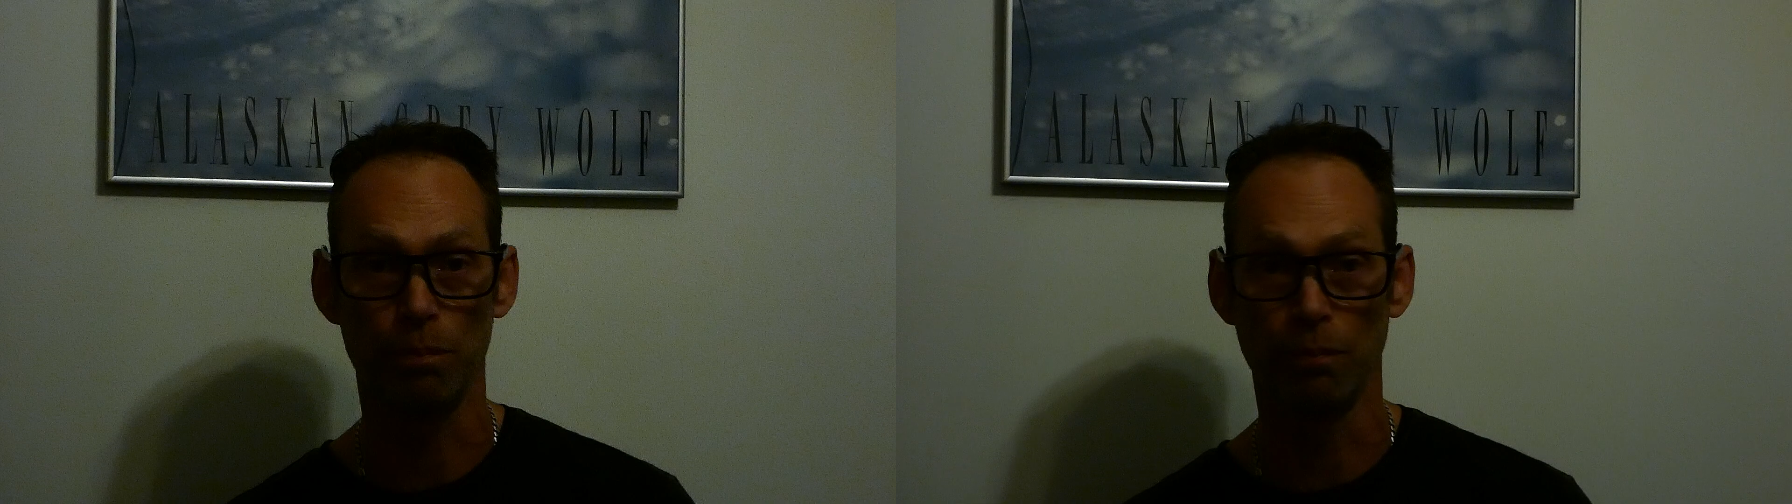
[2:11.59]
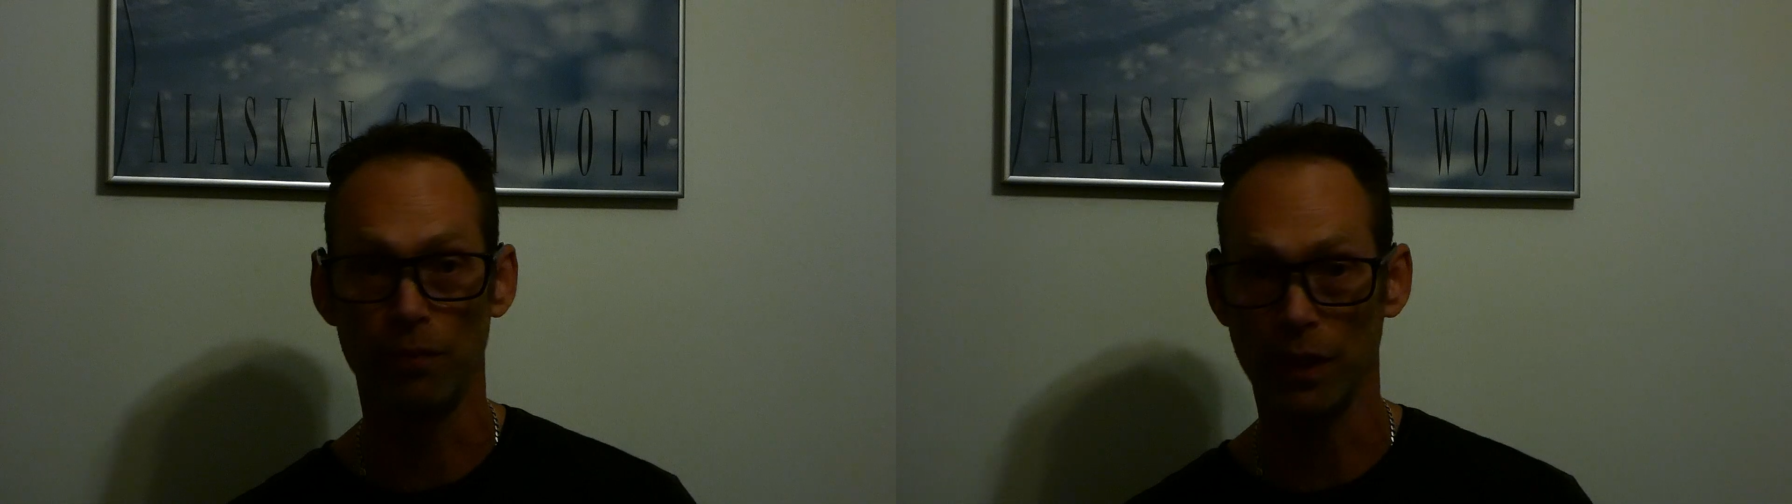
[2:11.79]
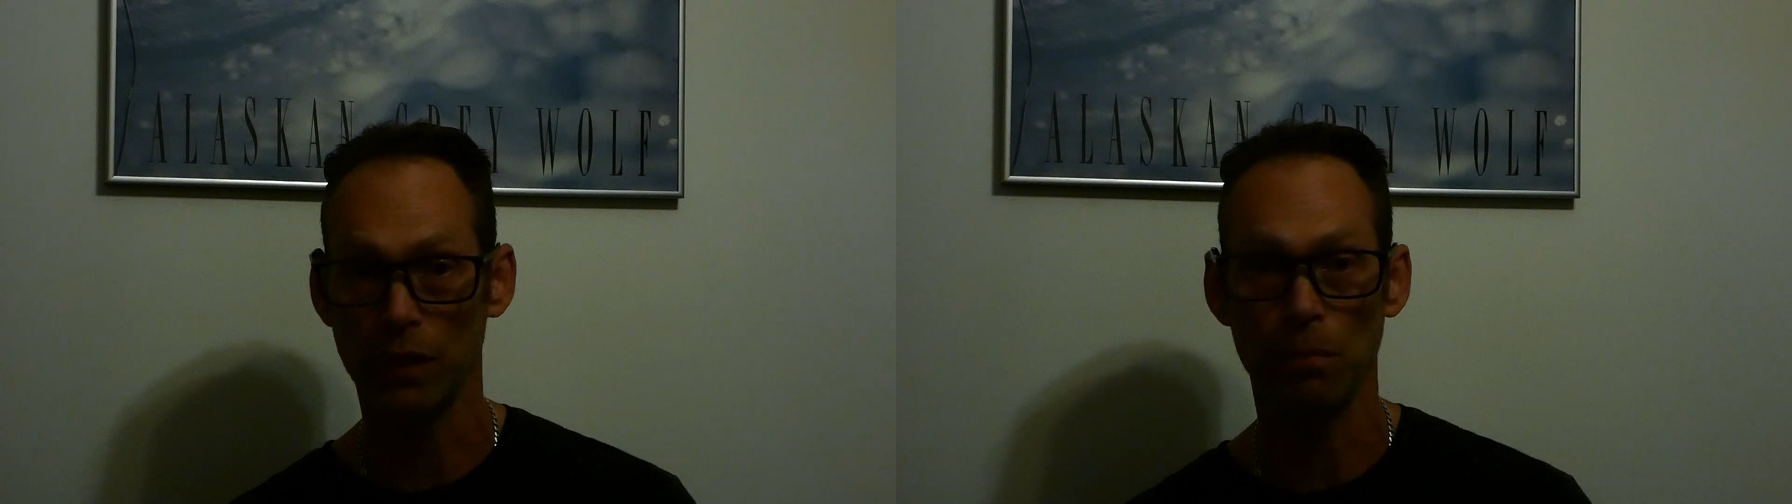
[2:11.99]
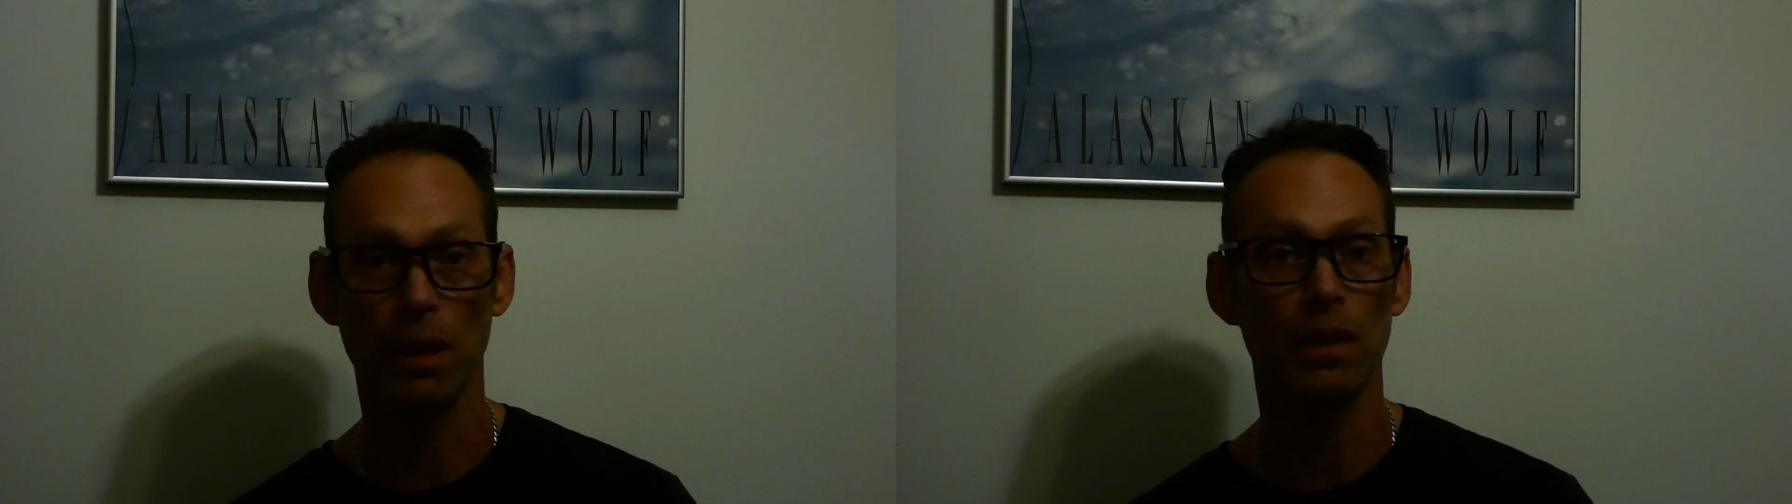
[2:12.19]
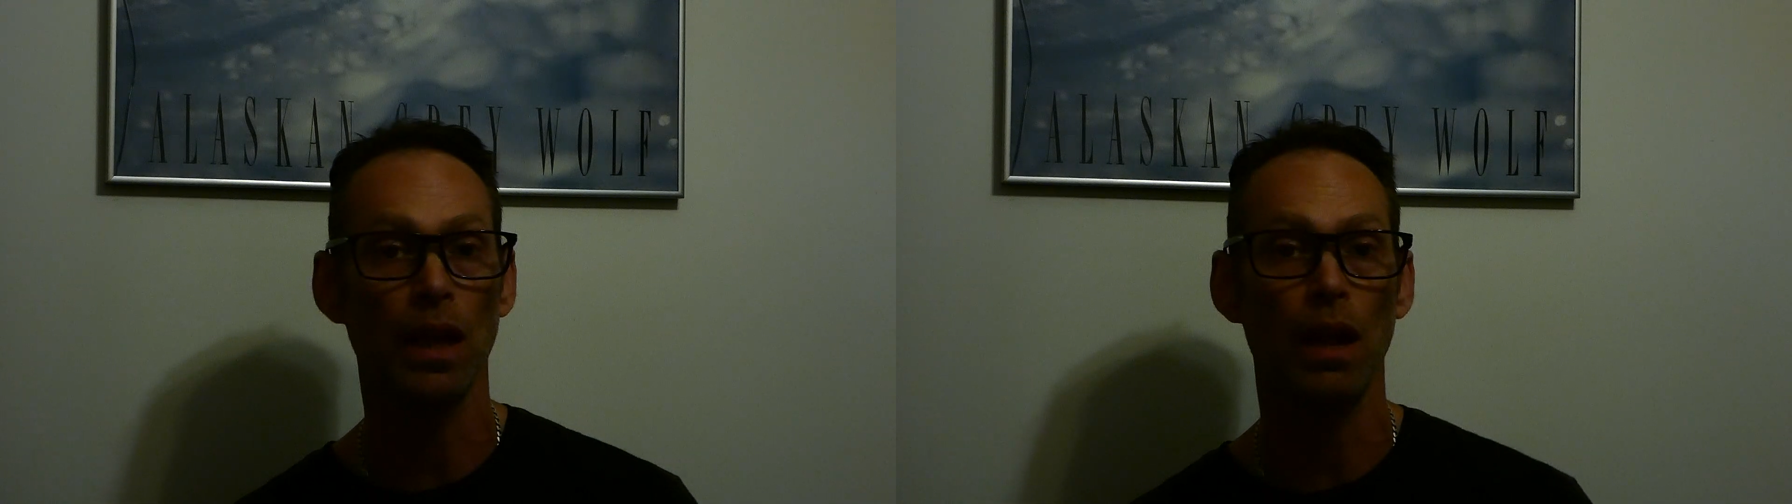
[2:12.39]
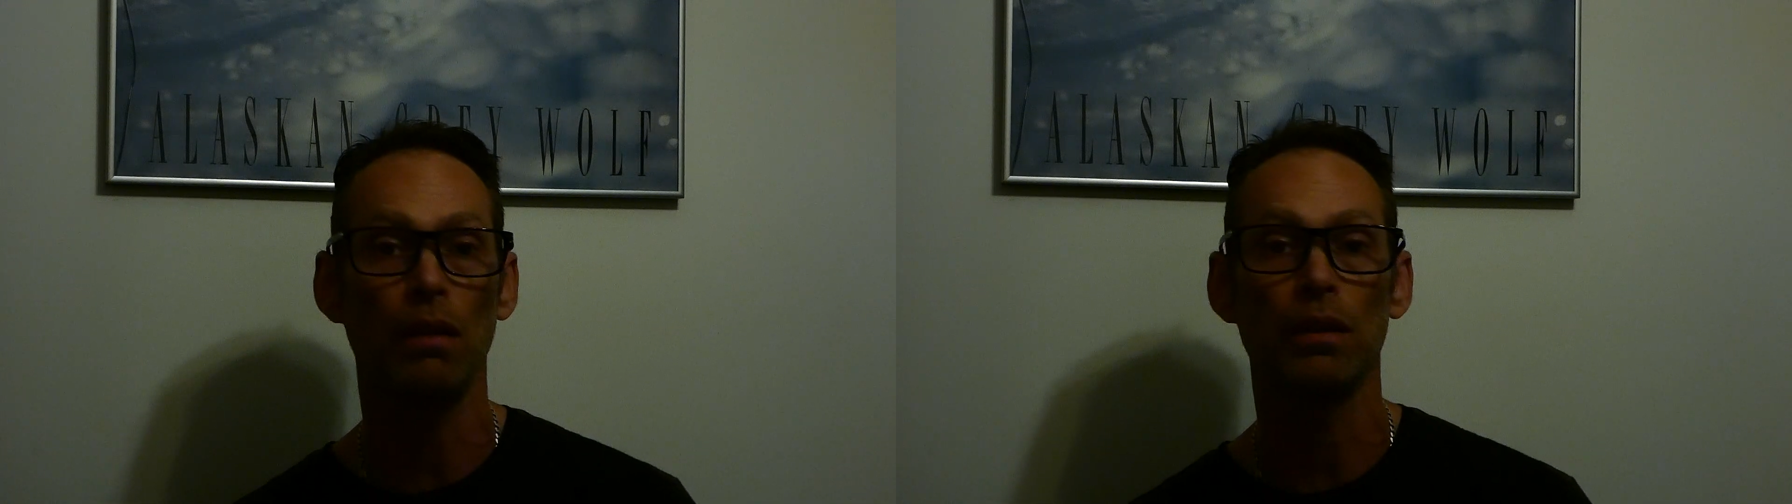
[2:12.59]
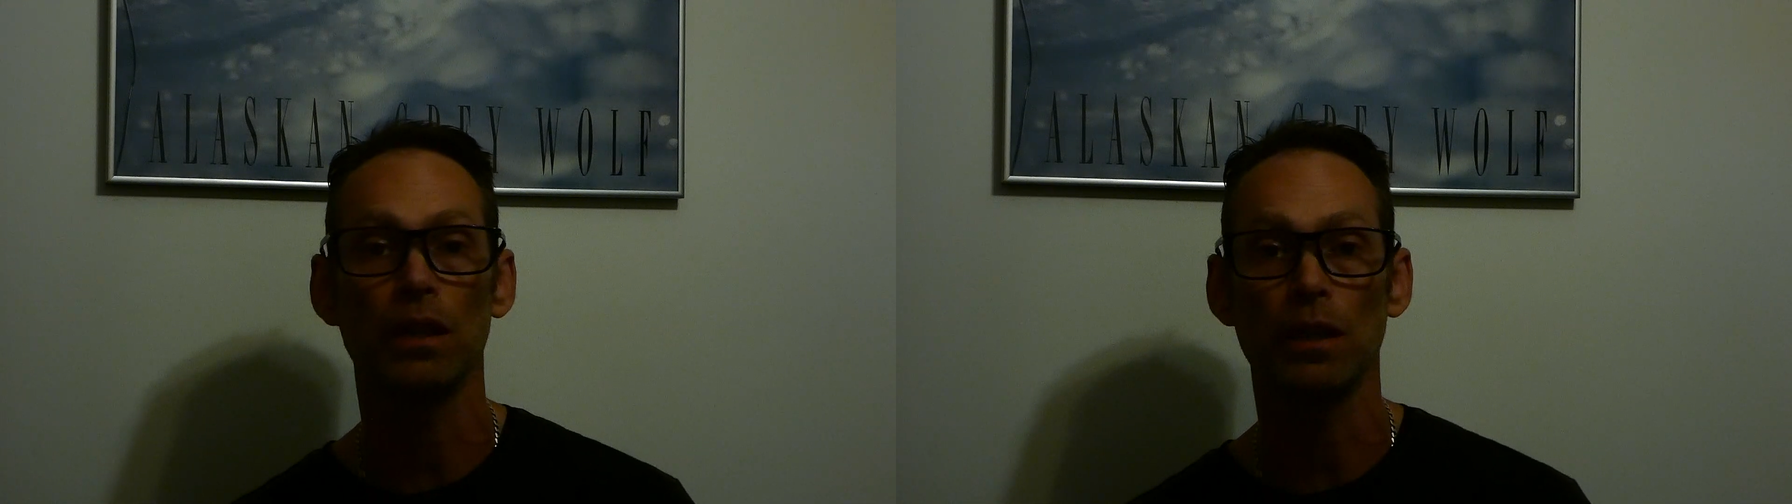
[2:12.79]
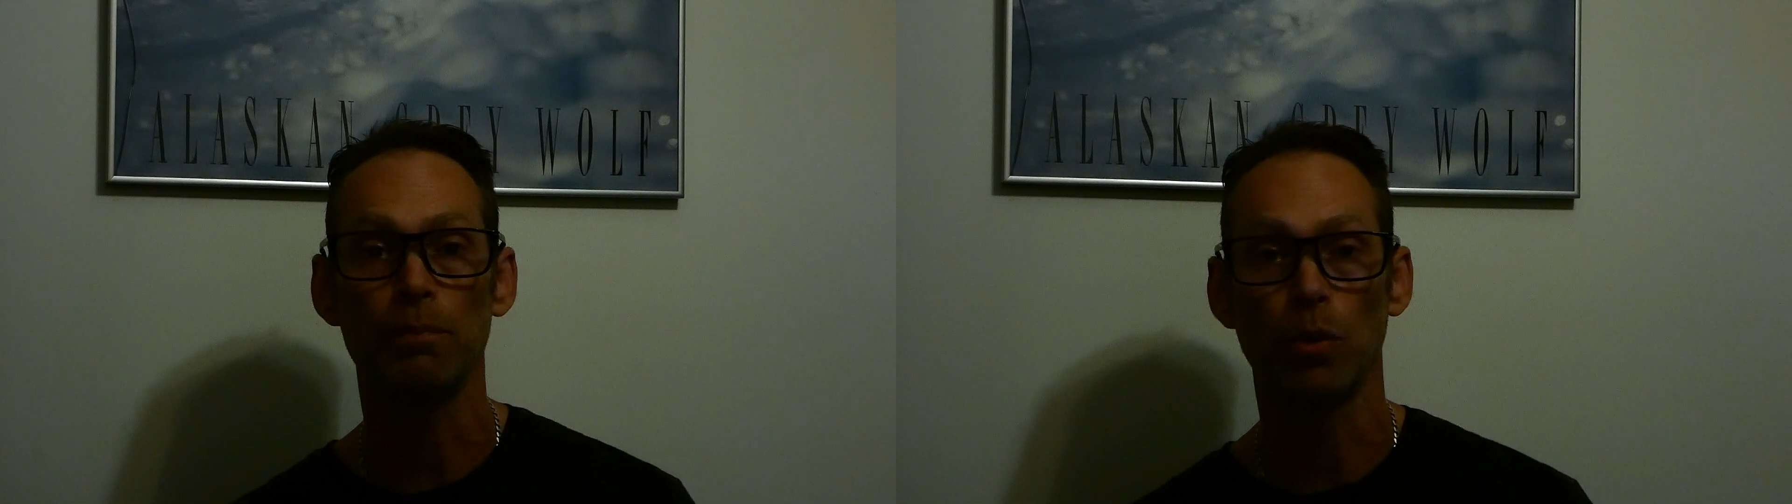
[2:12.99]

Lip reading: victim mentality,